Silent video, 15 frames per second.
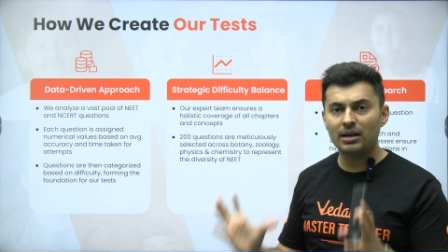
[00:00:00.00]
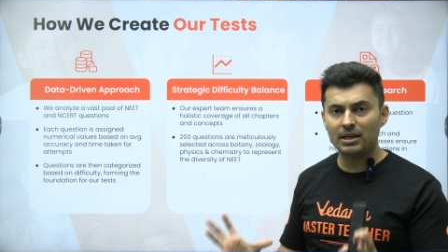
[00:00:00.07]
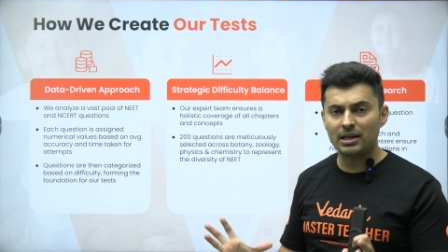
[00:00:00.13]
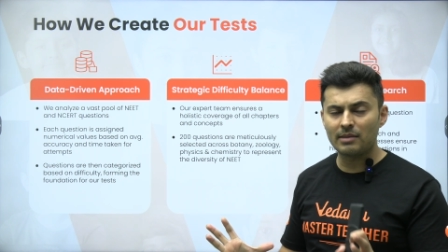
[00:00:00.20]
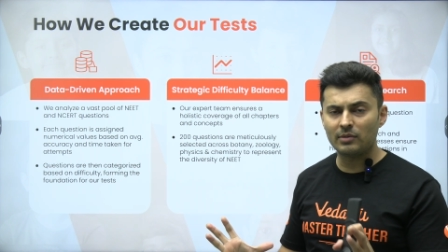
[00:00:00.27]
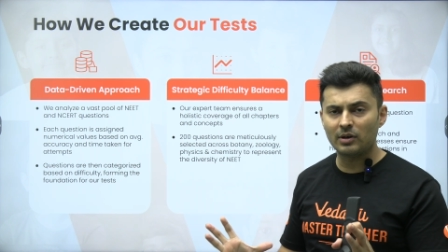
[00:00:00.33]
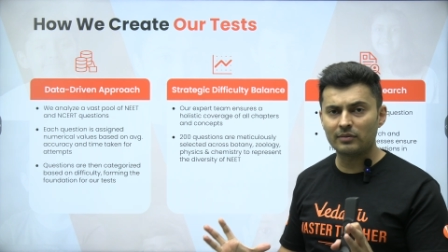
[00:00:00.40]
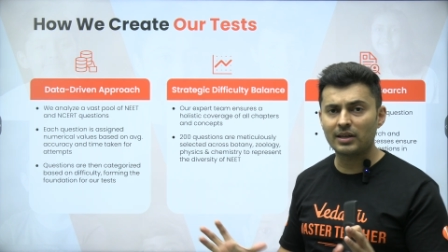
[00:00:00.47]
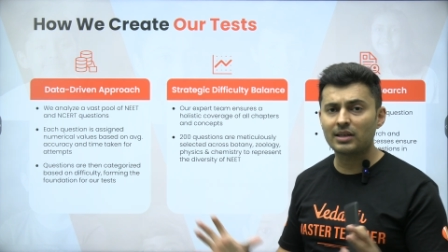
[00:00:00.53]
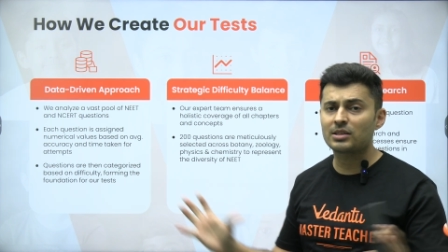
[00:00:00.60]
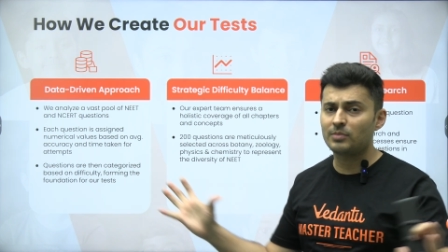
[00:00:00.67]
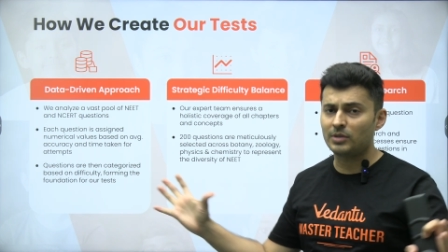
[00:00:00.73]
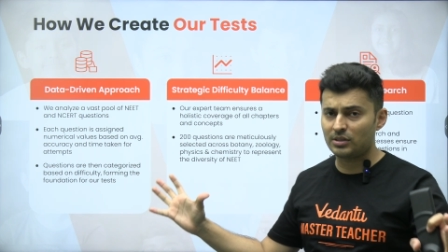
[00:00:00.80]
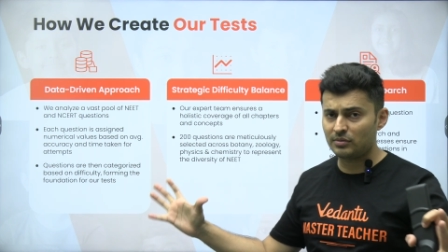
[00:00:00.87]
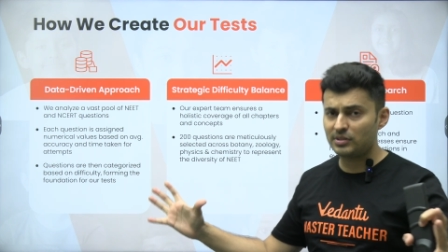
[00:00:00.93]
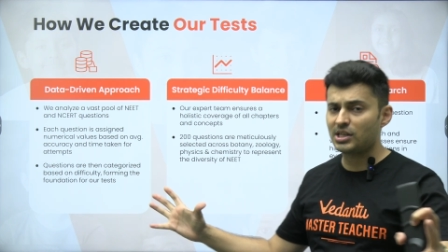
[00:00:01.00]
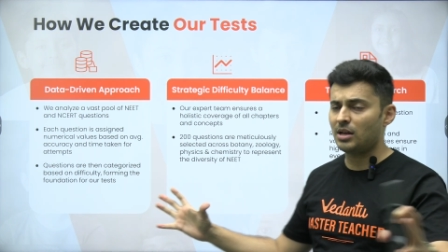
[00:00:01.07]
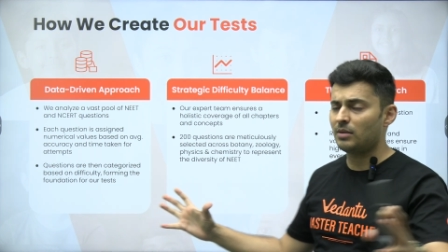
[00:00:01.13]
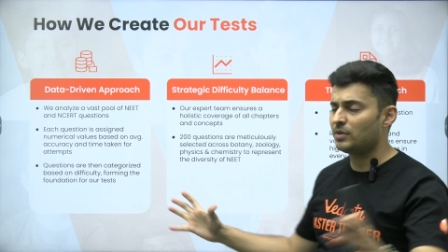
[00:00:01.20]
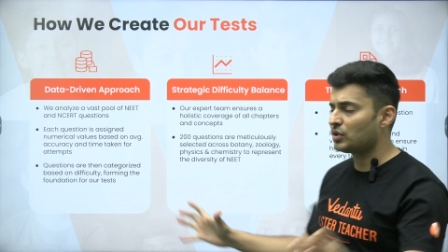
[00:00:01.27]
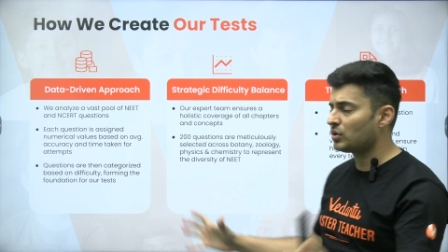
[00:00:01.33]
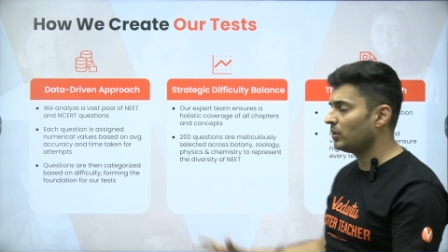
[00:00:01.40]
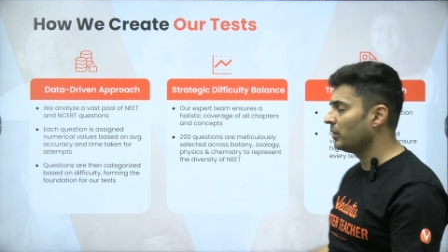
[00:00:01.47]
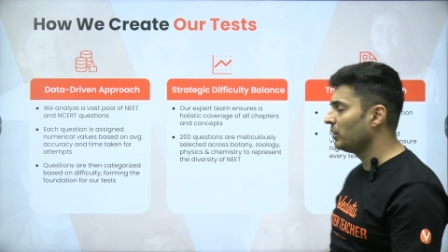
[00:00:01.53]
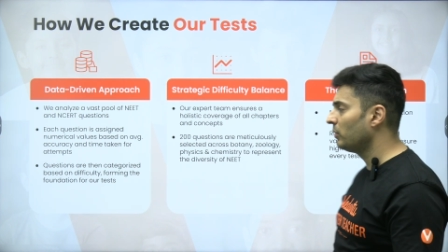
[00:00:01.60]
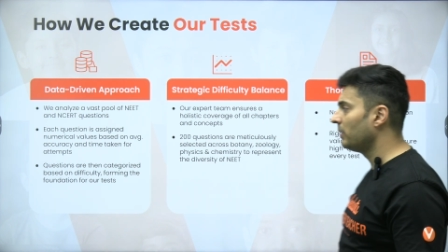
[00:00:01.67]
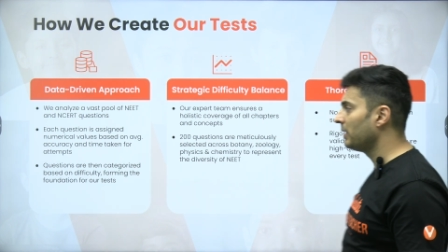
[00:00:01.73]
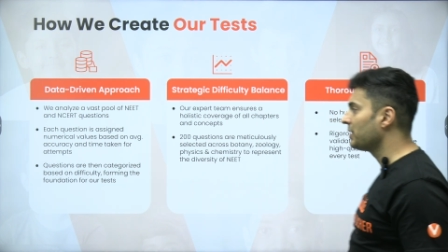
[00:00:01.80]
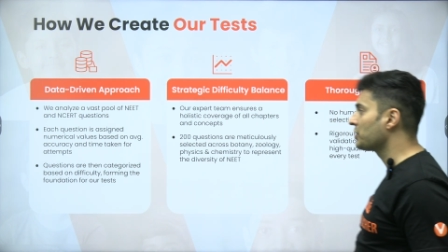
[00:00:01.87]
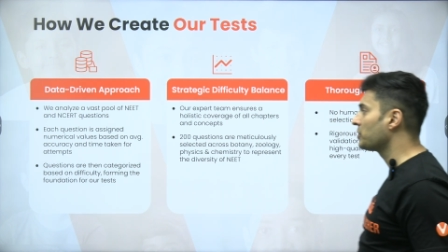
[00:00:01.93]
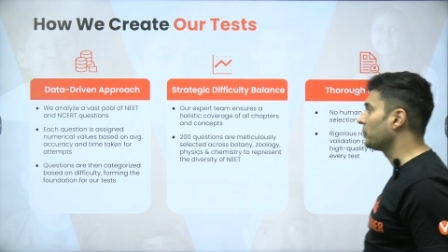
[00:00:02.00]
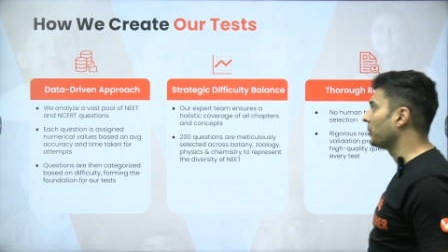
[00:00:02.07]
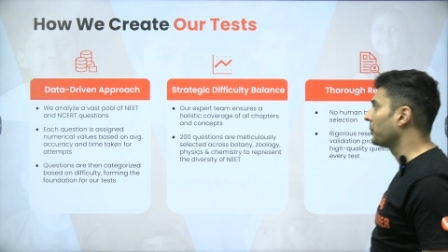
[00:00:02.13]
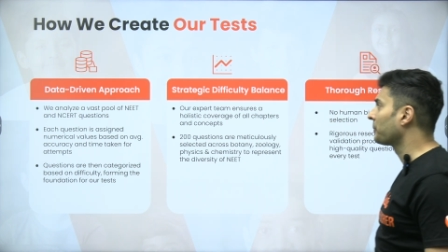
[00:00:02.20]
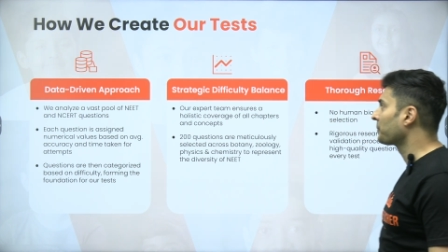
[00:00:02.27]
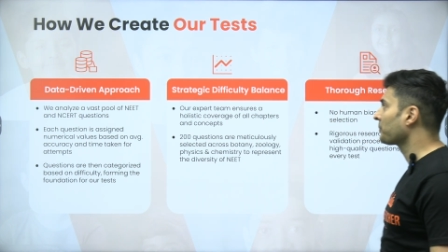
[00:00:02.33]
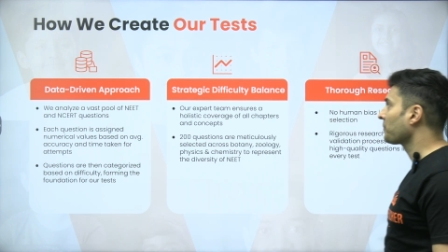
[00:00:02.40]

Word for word: a team of experts, which I'll be showing you very soon.